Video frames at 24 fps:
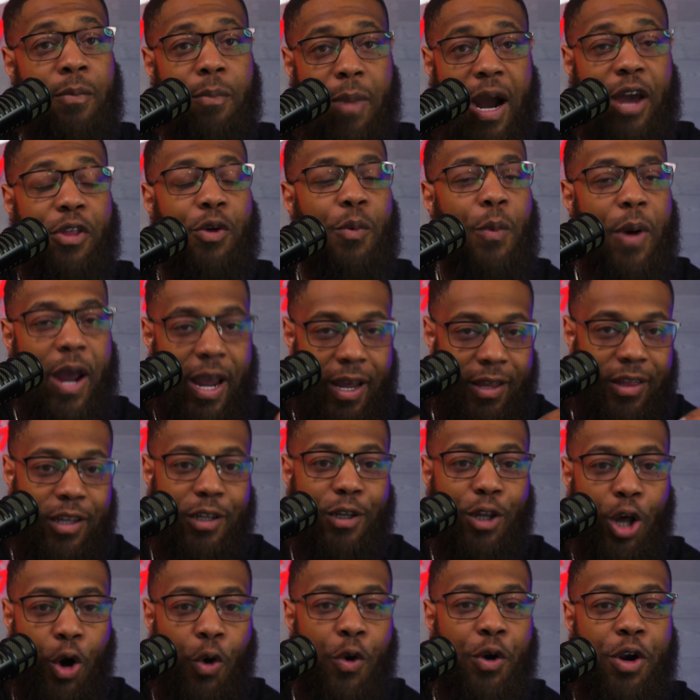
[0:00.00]
By the way, the
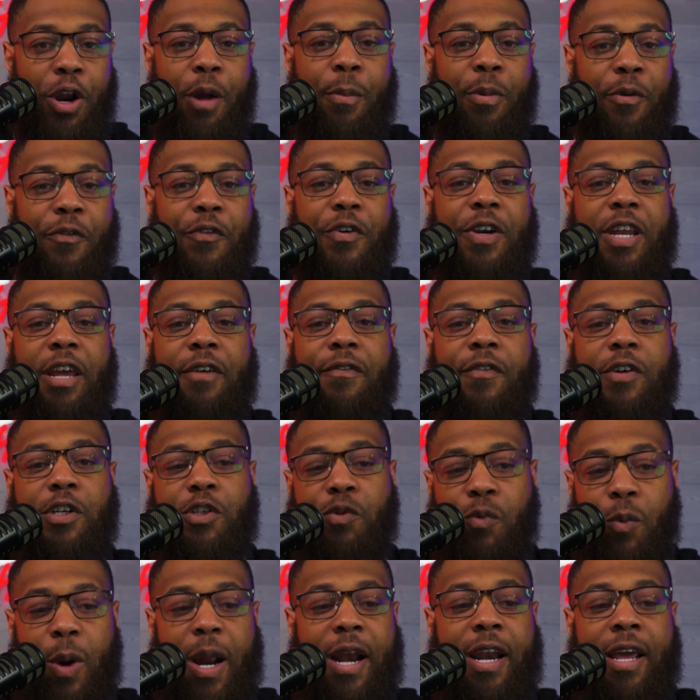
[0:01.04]
lower number for
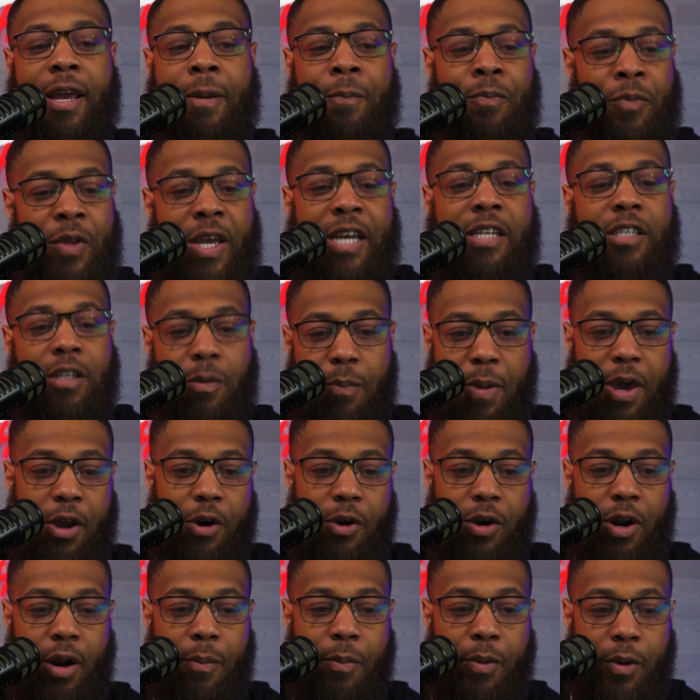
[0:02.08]
defensive rating is the better
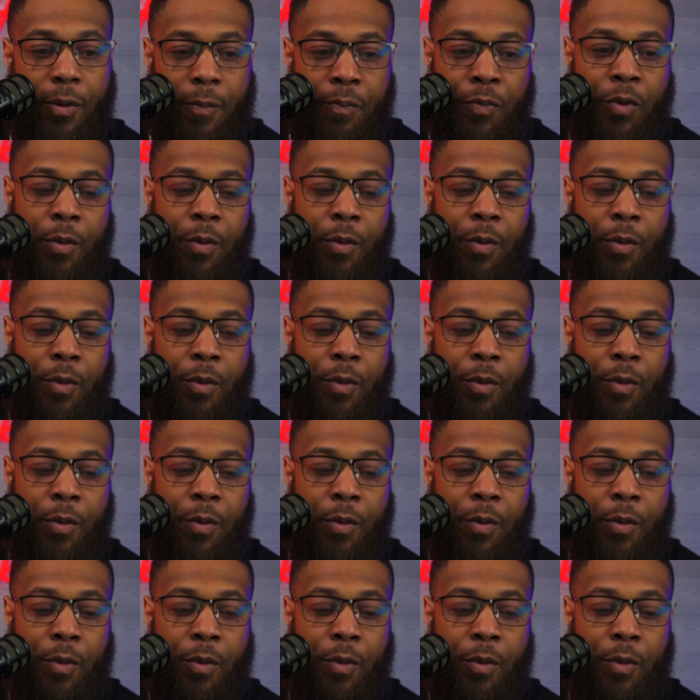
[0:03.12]
number.